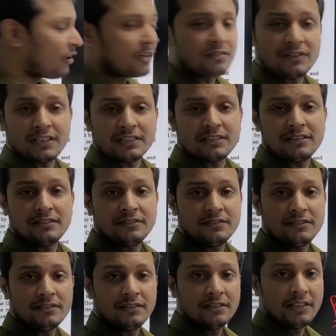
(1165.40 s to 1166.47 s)
not work,
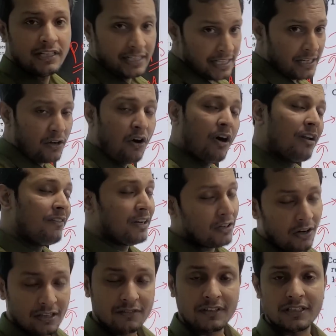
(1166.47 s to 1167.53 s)
here all will
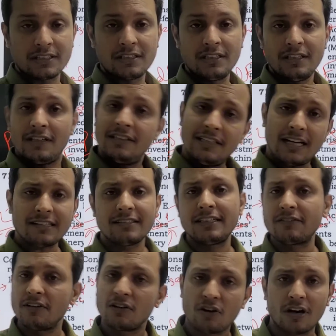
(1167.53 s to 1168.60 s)
not work. Yes,
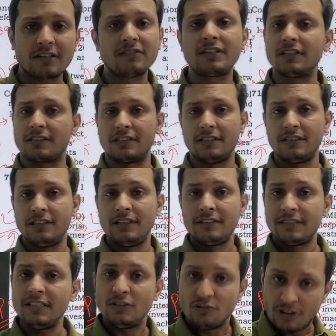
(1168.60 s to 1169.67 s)
it will not work.
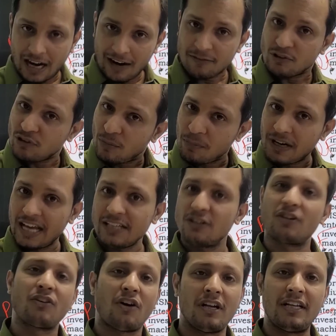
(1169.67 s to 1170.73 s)
See, you have to apply
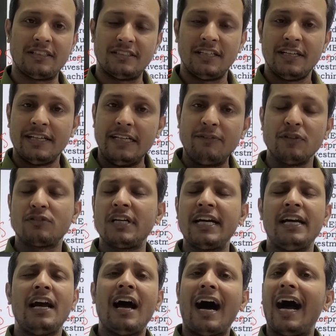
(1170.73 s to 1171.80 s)
your knowledge. If you
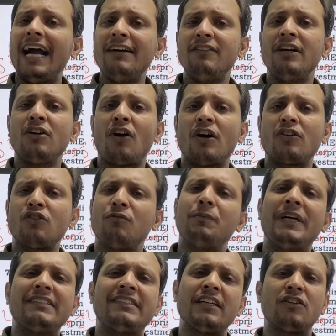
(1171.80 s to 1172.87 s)
say, I will not know
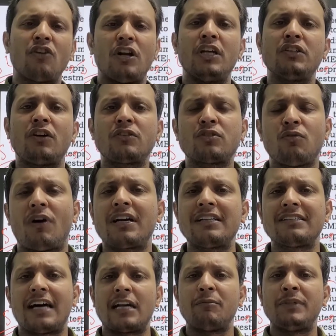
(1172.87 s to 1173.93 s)
basic knowledge also, what is
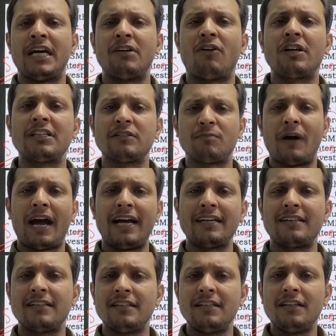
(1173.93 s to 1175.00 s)
RBI, what is bank,
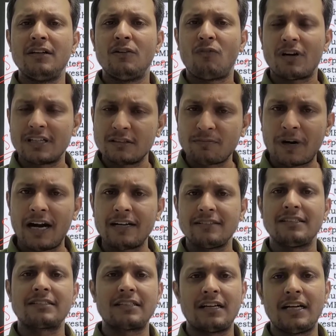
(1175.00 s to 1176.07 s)
what is priority
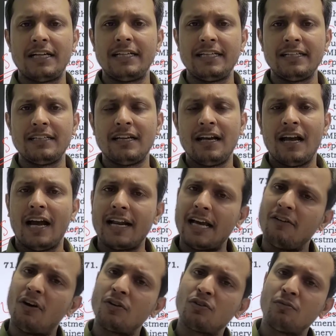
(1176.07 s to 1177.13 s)
sector lending, and I
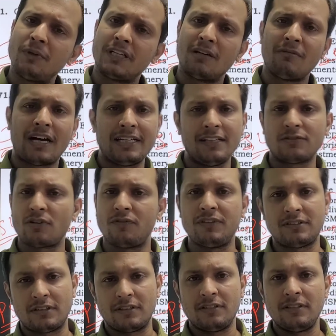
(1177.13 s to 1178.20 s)
want to become IAS
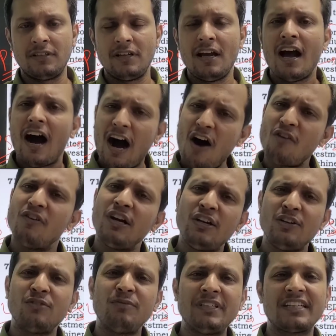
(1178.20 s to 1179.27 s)
officer. How will
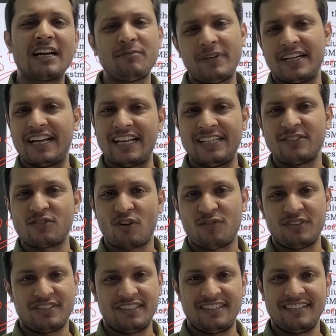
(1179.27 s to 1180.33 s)
you become an IAS
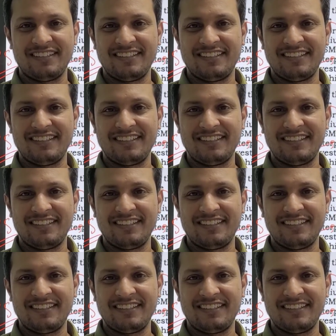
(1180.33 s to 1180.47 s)
officer?